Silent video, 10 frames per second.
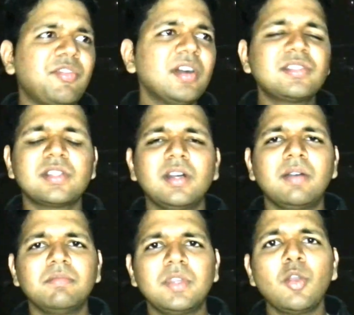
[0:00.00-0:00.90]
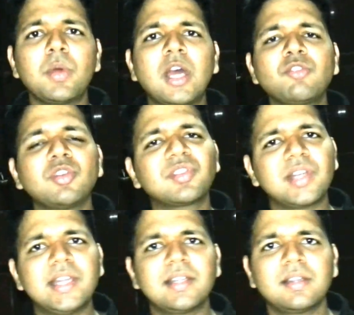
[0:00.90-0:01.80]
that first
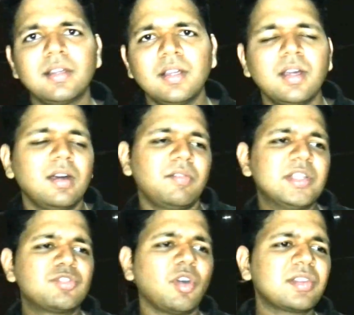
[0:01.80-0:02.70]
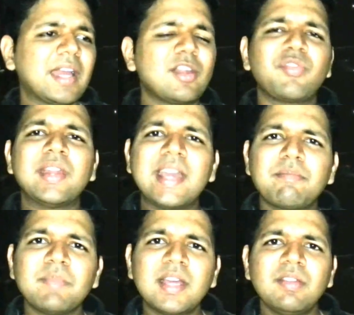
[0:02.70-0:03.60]
humanoid was created, which was kind
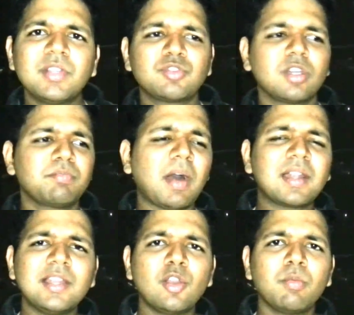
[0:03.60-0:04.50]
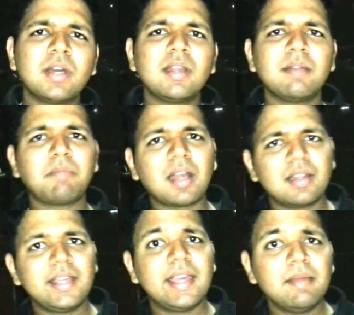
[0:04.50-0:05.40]
of an ape man, which was partly human
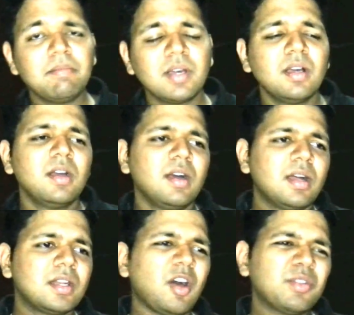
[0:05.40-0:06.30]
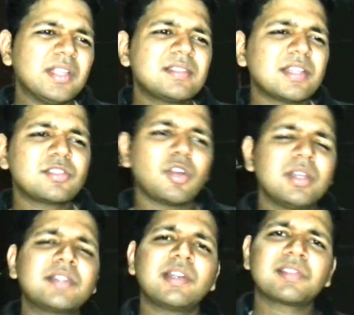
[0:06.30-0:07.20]
and partly ape. Now this
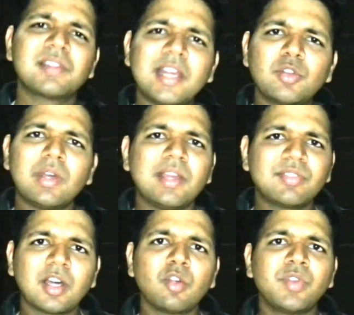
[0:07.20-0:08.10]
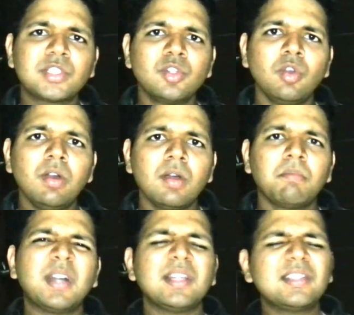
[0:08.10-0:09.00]
does not really translate to any avatar of
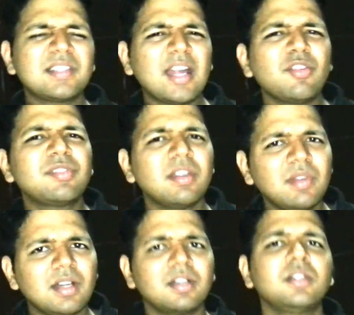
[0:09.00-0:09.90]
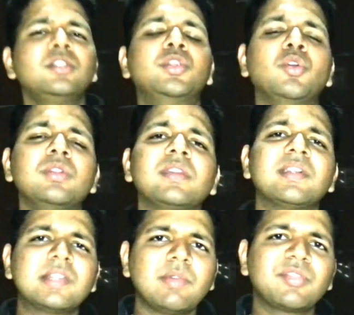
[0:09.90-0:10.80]
Vishnu, but it's kind of similar
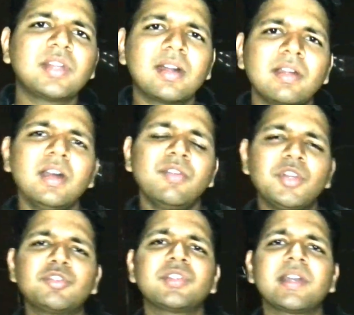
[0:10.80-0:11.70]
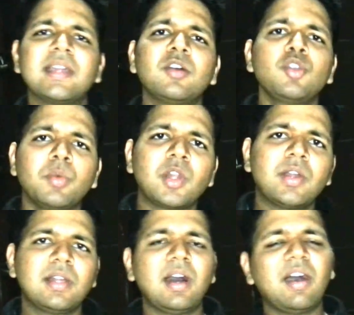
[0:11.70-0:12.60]
to the Narsimhavatar, which was again a
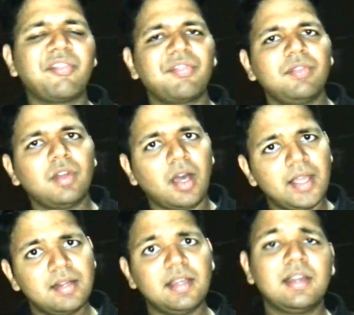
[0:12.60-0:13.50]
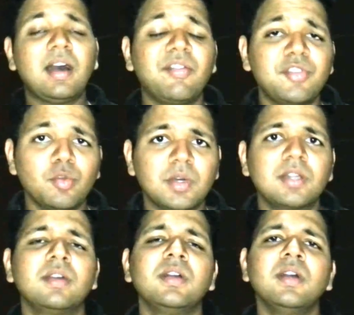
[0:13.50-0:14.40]
humanoid, half lion and half
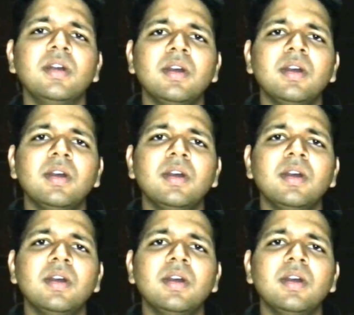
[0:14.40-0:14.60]
human.